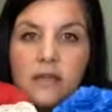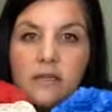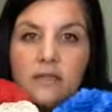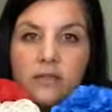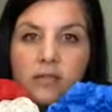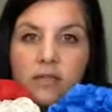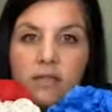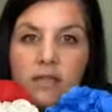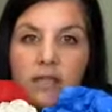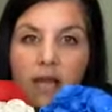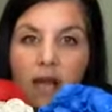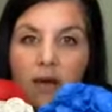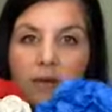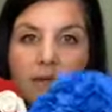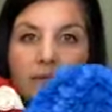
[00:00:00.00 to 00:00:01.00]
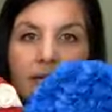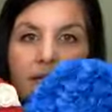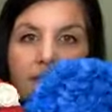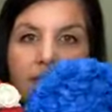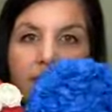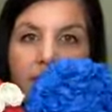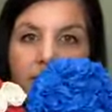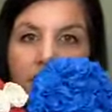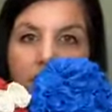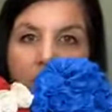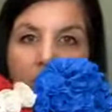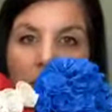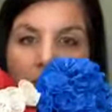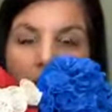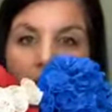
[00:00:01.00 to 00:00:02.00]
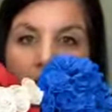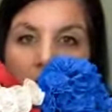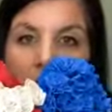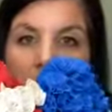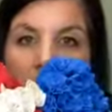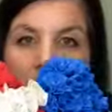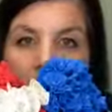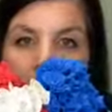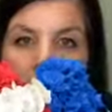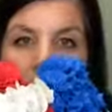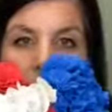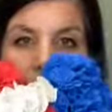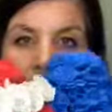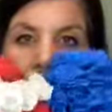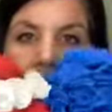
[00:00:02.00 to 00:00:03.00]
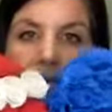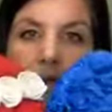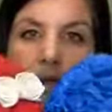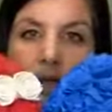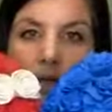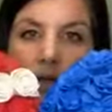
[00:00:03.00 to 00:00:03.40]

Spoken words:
So do you see how it's nice and full, 3D?